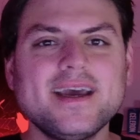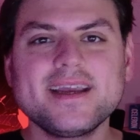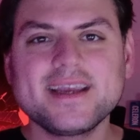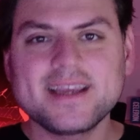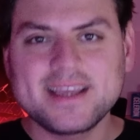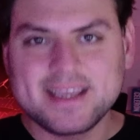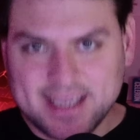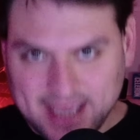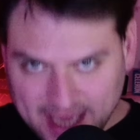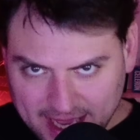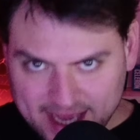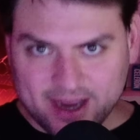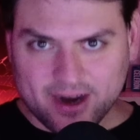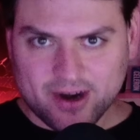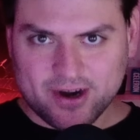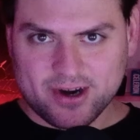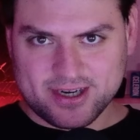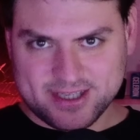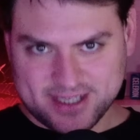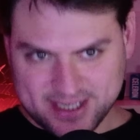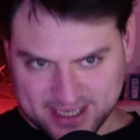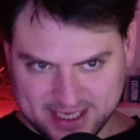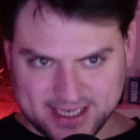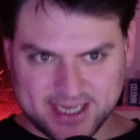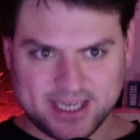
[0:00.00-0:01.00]

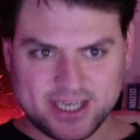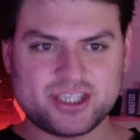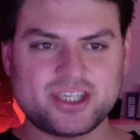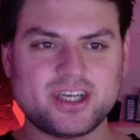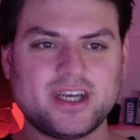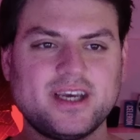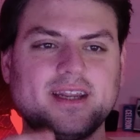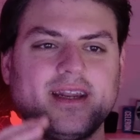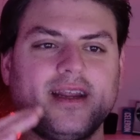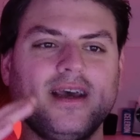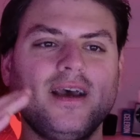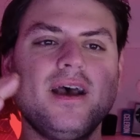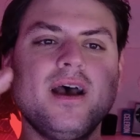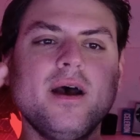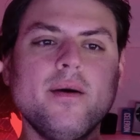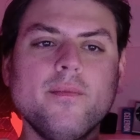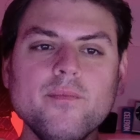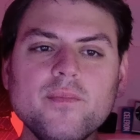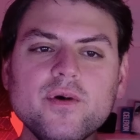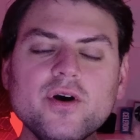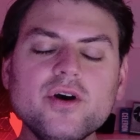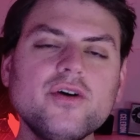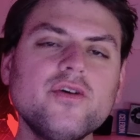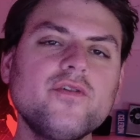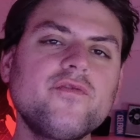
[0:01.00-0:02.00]
gigahertz edition
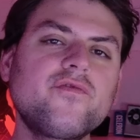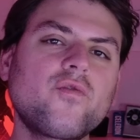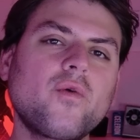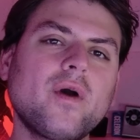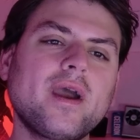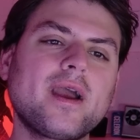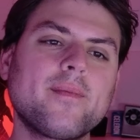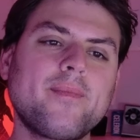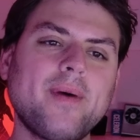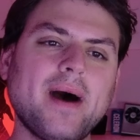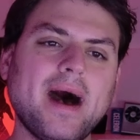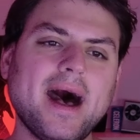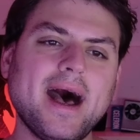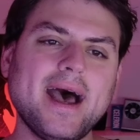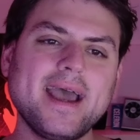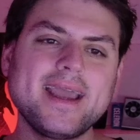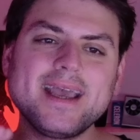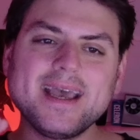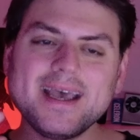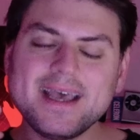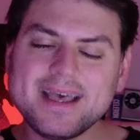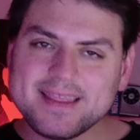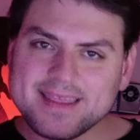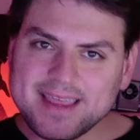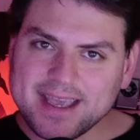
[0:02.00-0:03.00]
move whereby
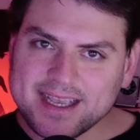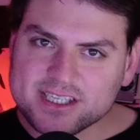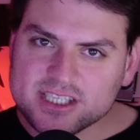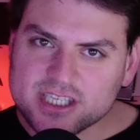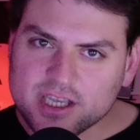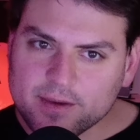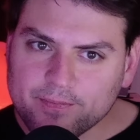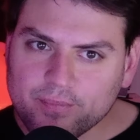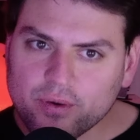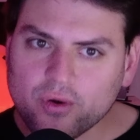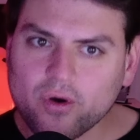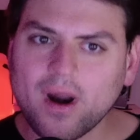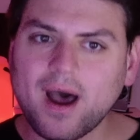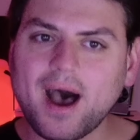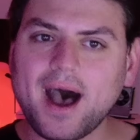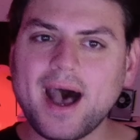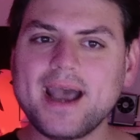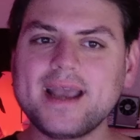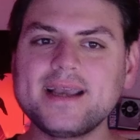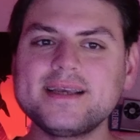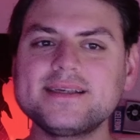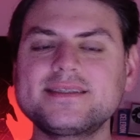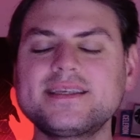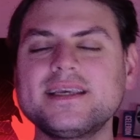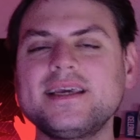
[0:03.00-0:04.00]
they
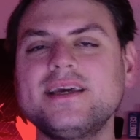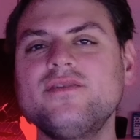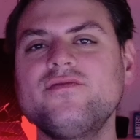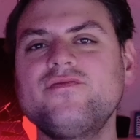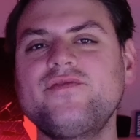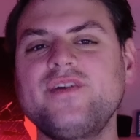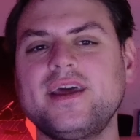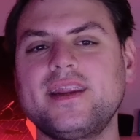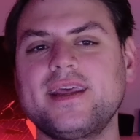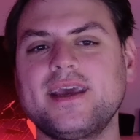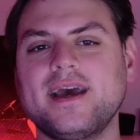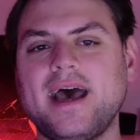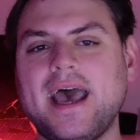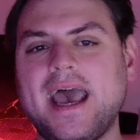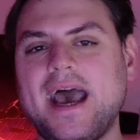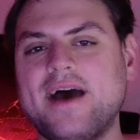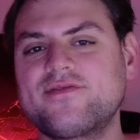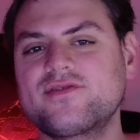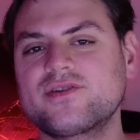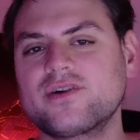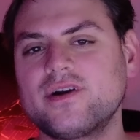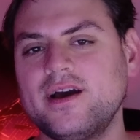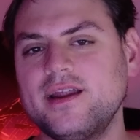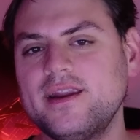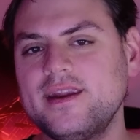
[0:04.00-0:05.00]
surprise NVIDIA
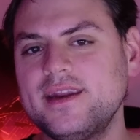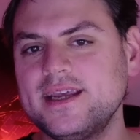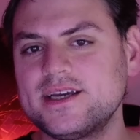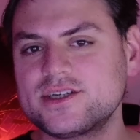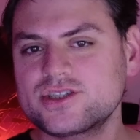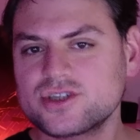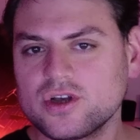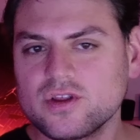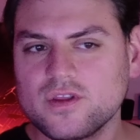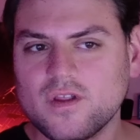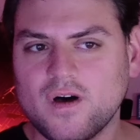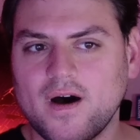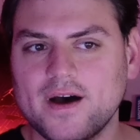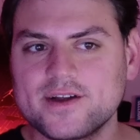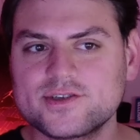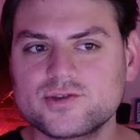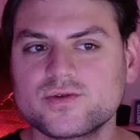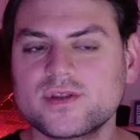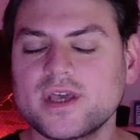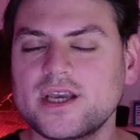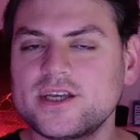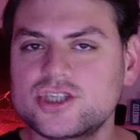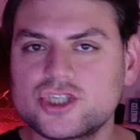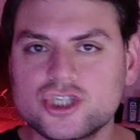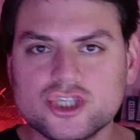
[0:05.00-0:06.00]
after initial launch with
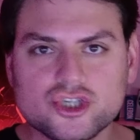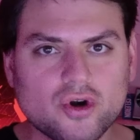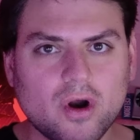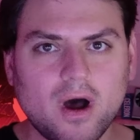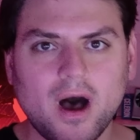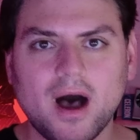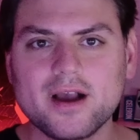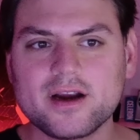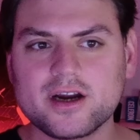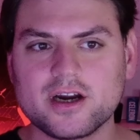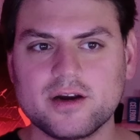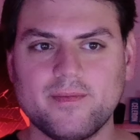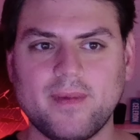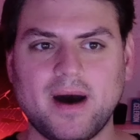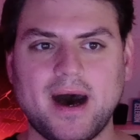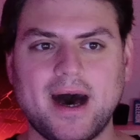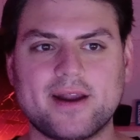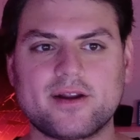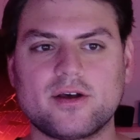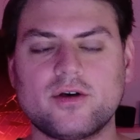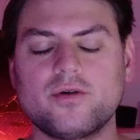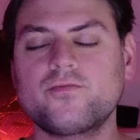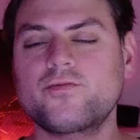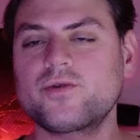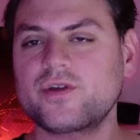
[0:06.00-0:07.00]
a stronger
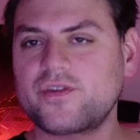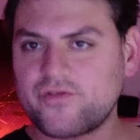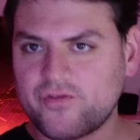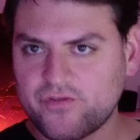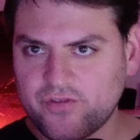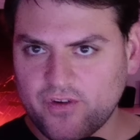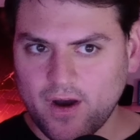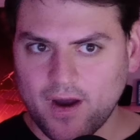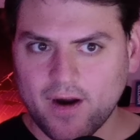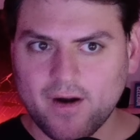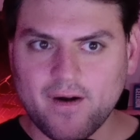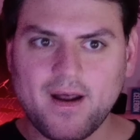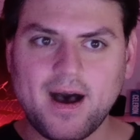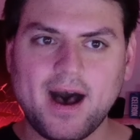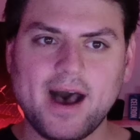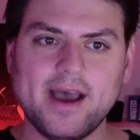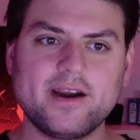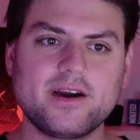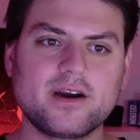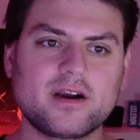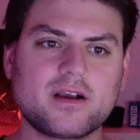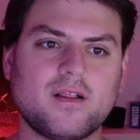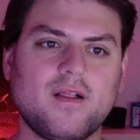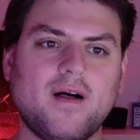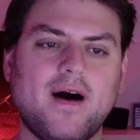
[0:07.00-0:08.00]
model with far
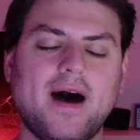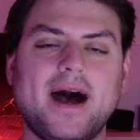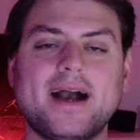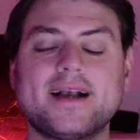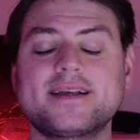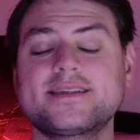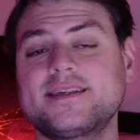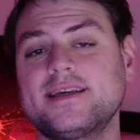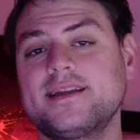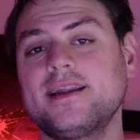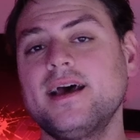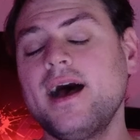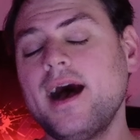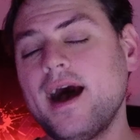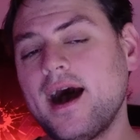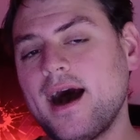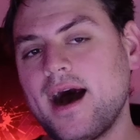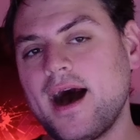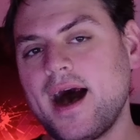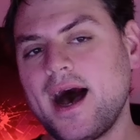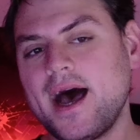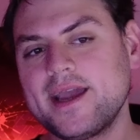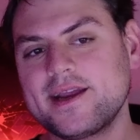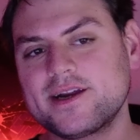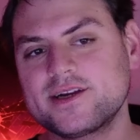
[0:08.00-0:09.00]
higher clocks and a
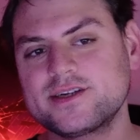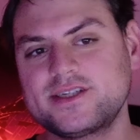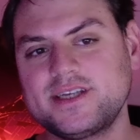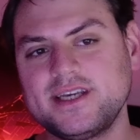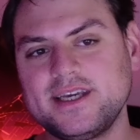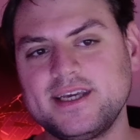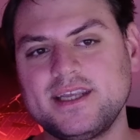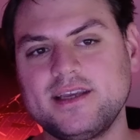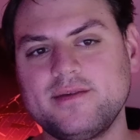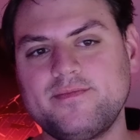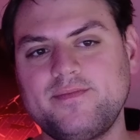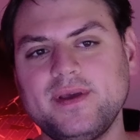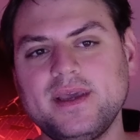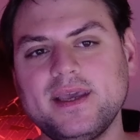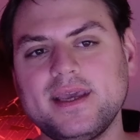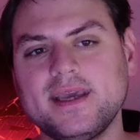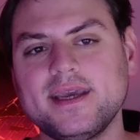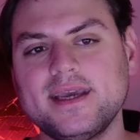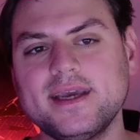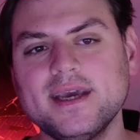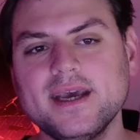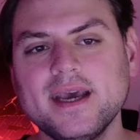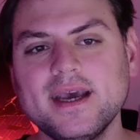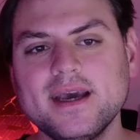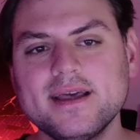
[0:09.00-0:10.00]
higher
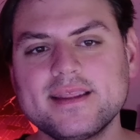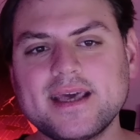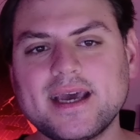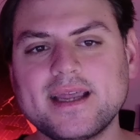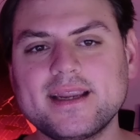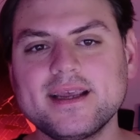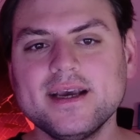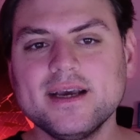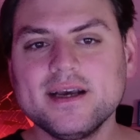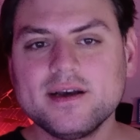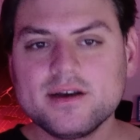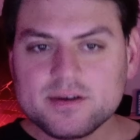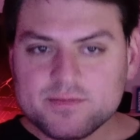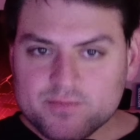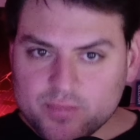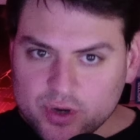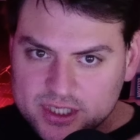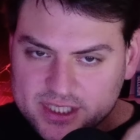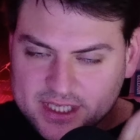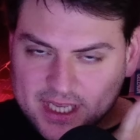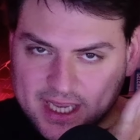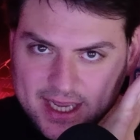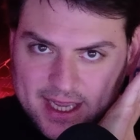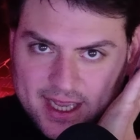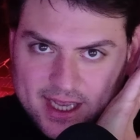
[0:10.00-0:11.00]
TDP that
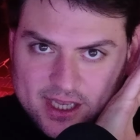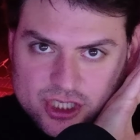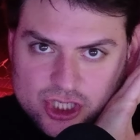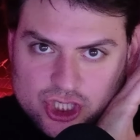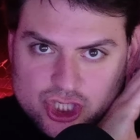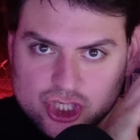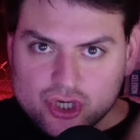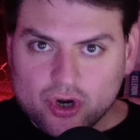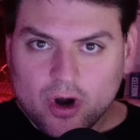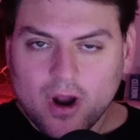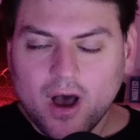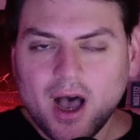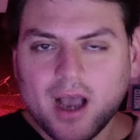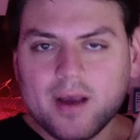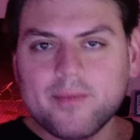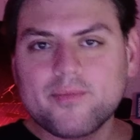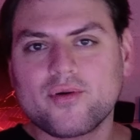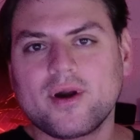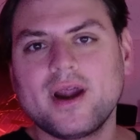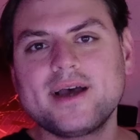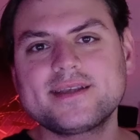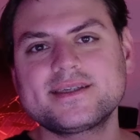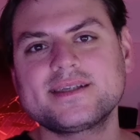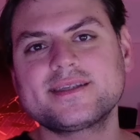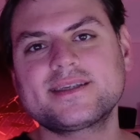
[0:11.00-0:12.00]
puts a strong
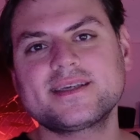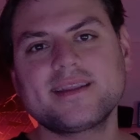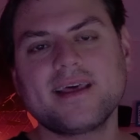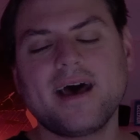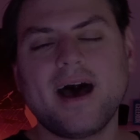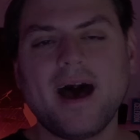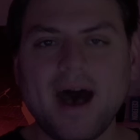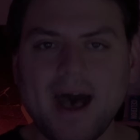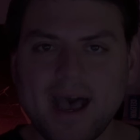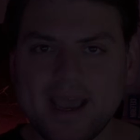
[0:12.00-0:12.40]
presence in the high